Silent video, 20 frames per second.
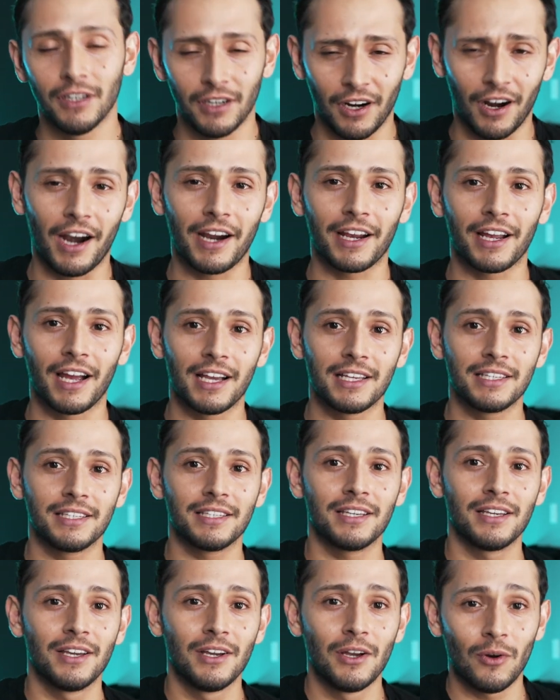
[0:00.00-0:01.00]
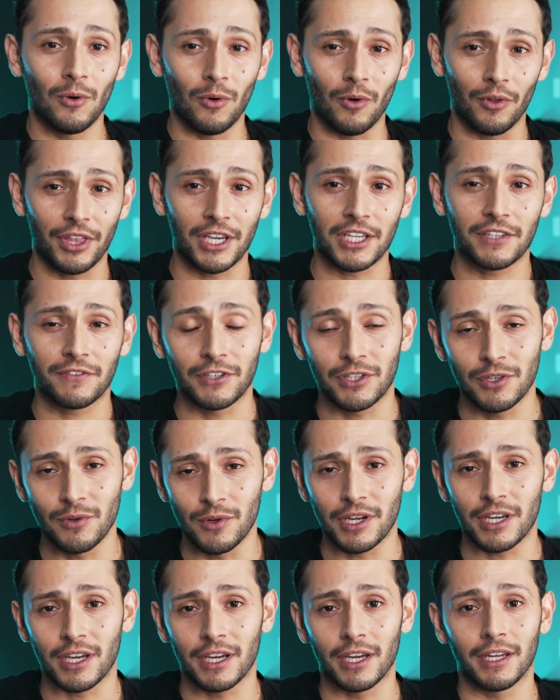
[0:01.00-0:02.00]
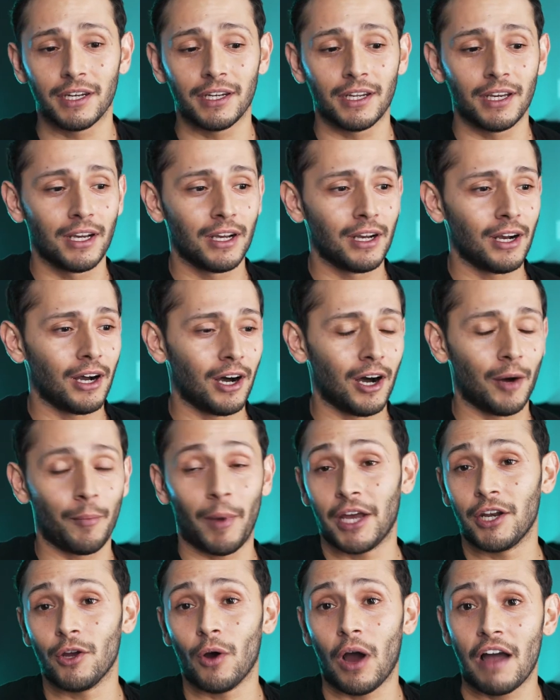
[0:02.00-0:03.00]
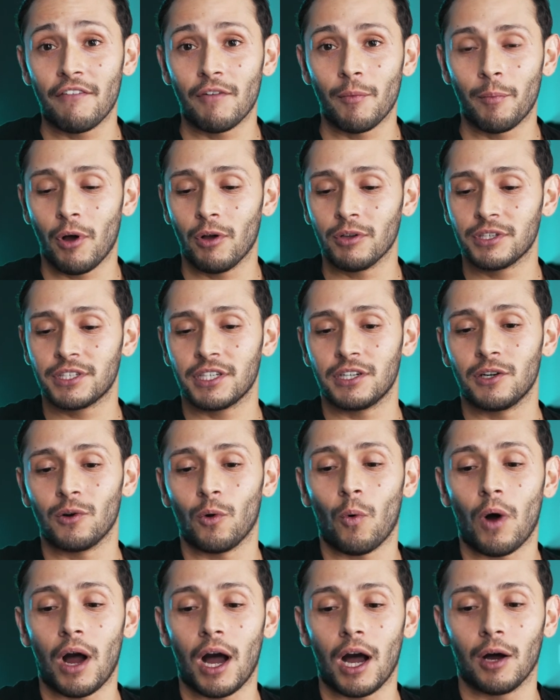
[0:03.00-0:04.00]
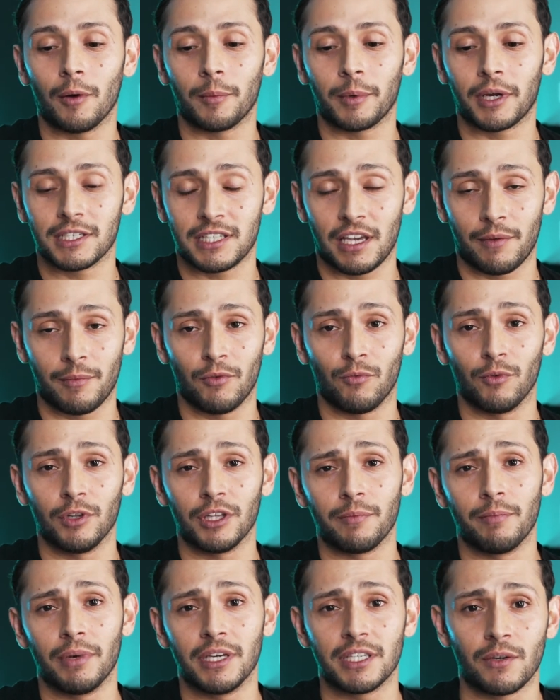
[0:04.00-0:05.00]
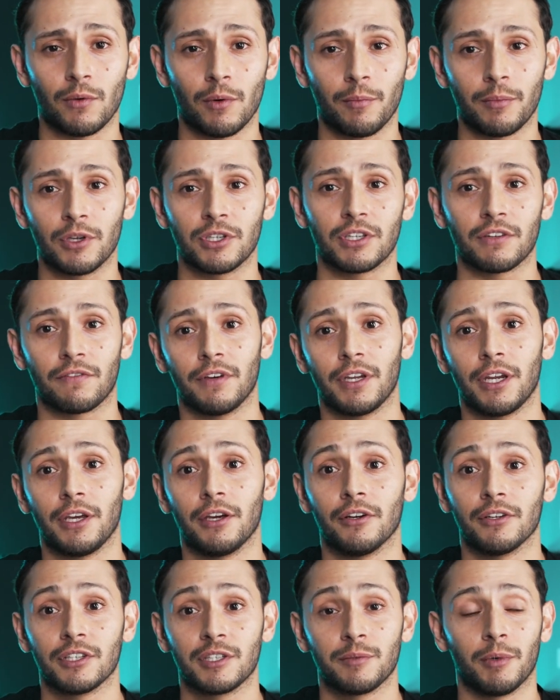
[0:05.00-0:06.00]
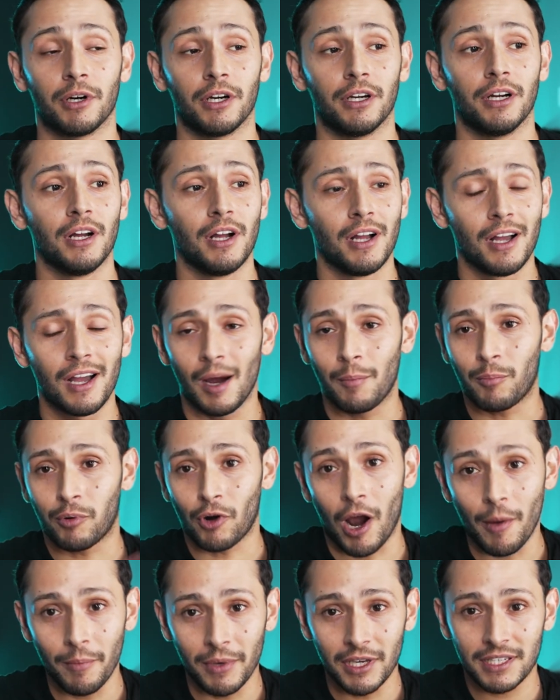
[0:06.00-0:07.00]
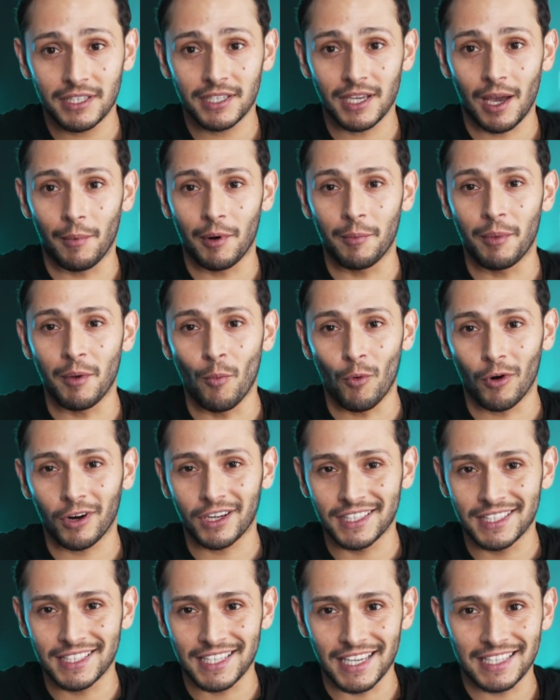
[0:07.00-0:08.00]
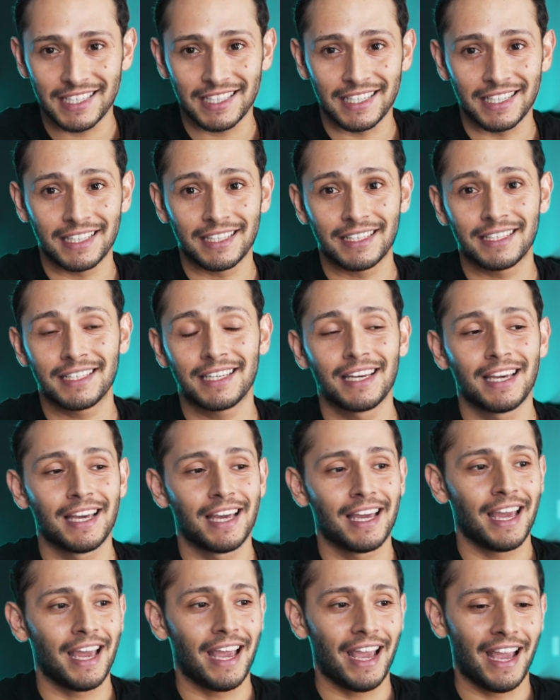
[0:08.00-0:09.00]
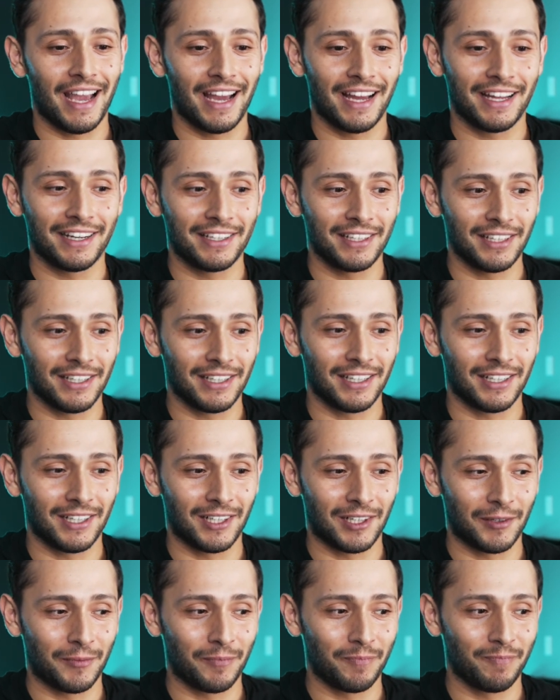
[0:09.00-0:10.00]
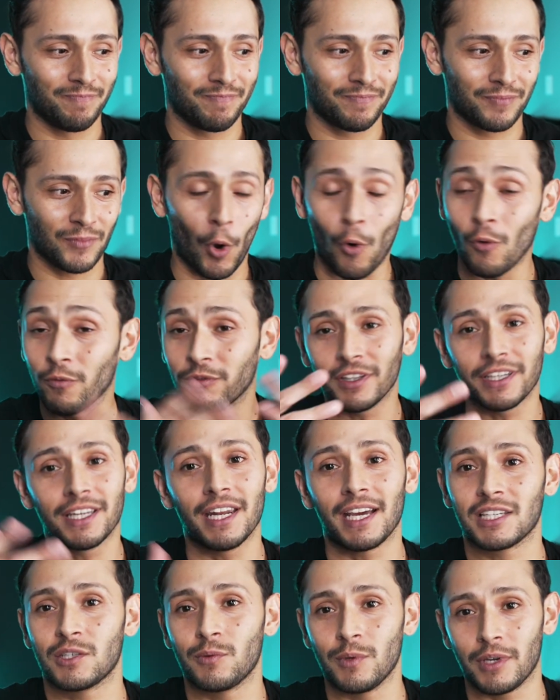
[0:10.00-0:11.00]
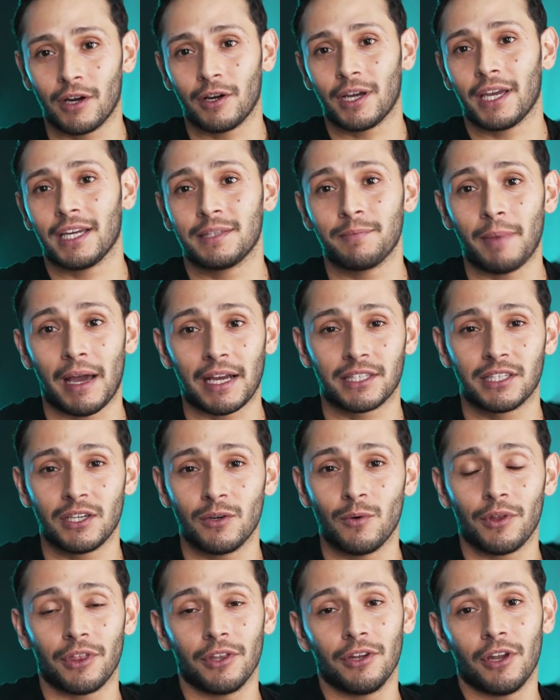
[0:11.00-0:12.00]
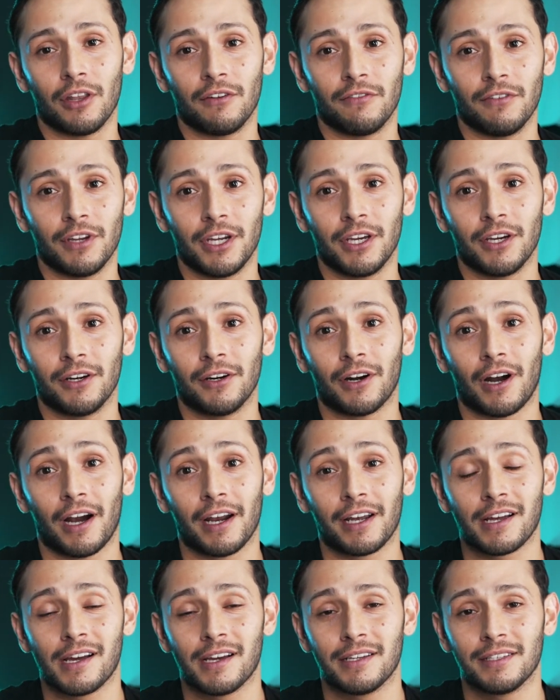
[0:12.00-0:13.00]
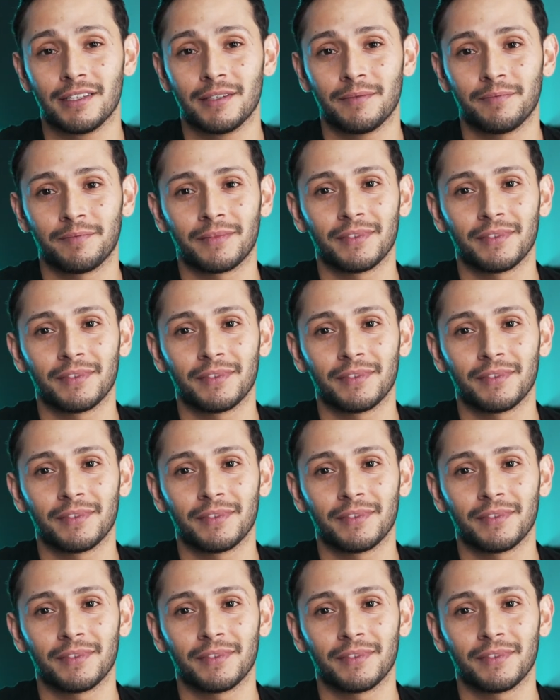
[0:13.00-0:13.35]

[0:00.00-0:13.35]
All right, guys. Well, thanks for tuning in. I know I haven't posted in a while because I've been really busy with music videos, but promise I'm gonna be more consistent, and hopefully next week I'll get back to you with another video. All right, guys?